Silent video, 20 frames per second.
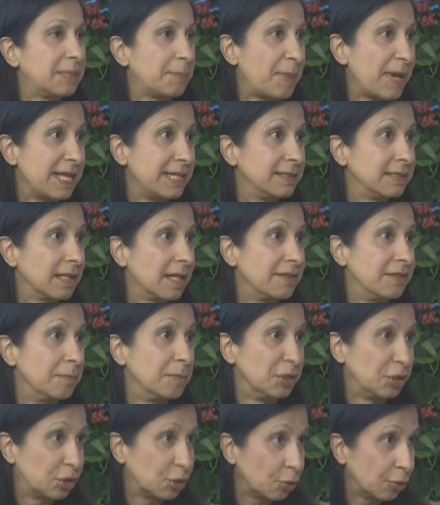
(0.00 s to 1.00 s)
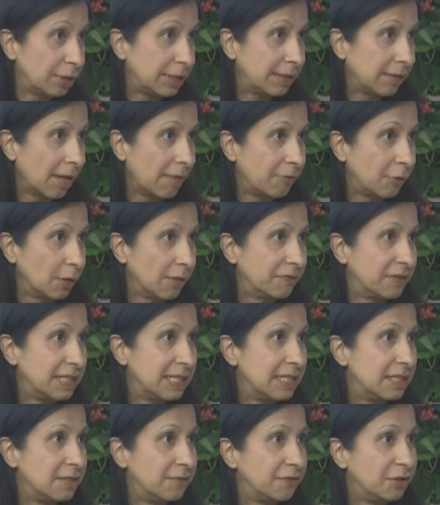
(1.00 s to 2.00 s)
depends on the maturity level of the
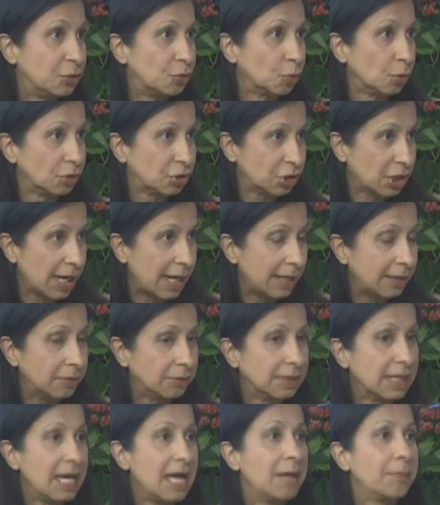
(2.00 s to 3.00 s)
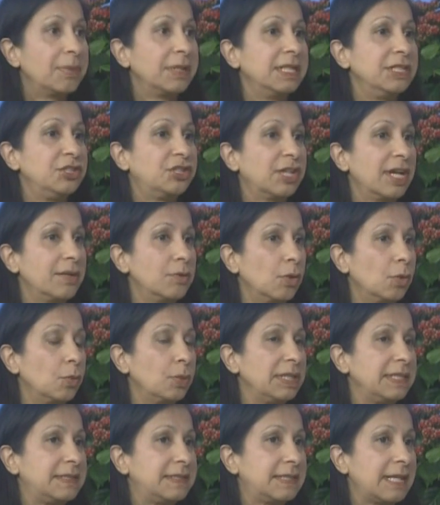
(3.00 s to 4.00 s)
individual child. But in general,
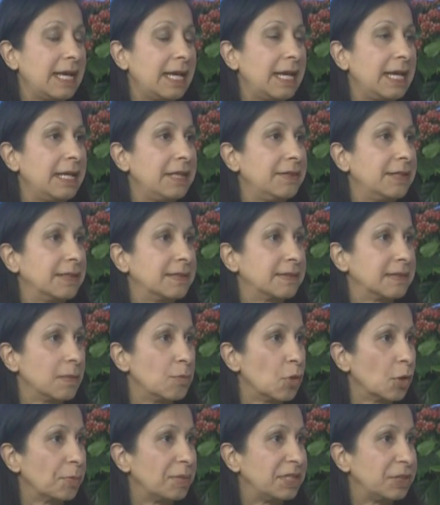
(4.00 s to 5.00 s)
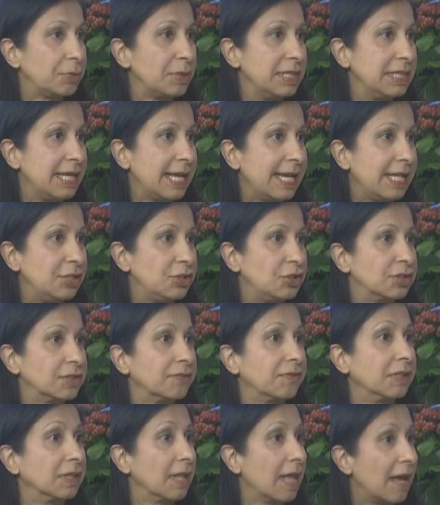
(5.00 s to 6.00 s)
we say that somewhere between the ages of
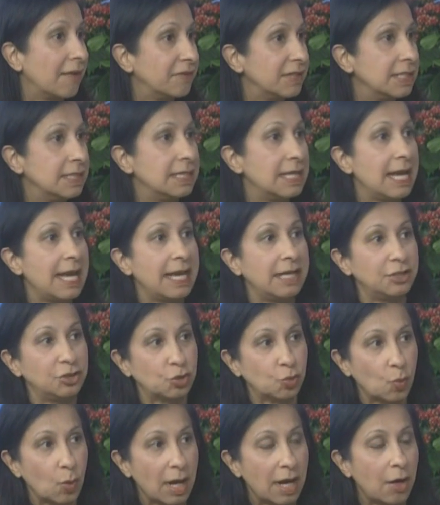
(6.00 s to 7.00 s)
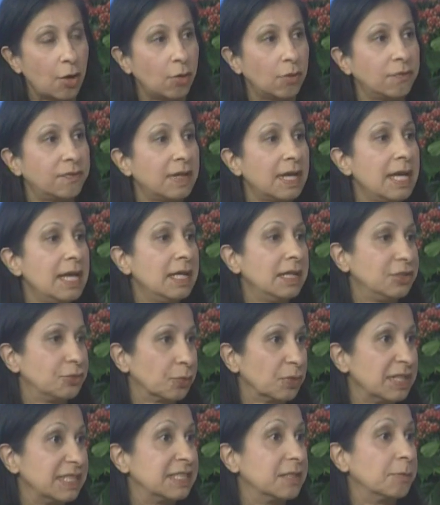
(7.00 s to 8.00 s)
11 and 12 is
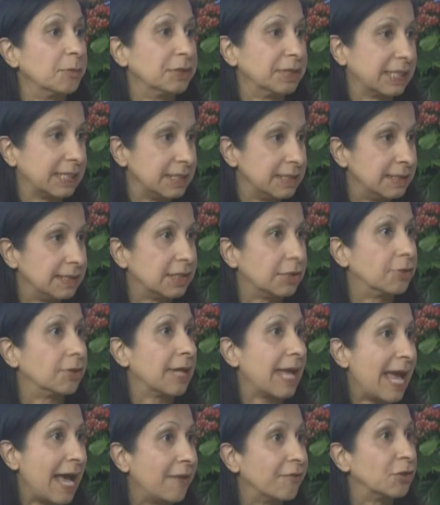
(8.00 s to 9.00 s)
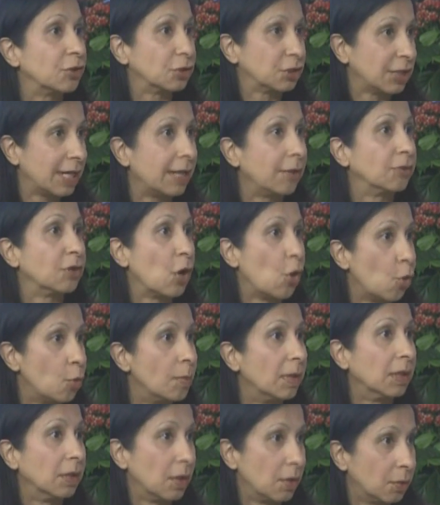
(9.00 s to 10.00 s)
reasonable to consider to have your child home
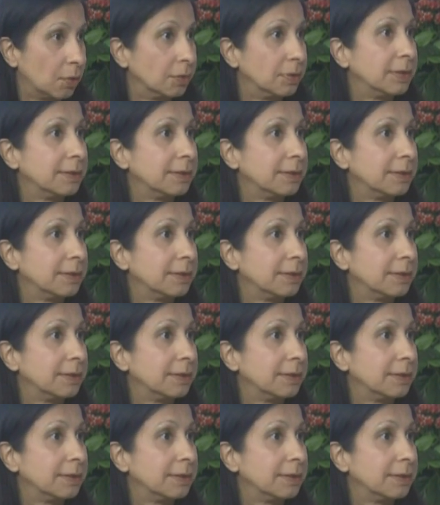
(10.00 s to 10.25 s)
alone.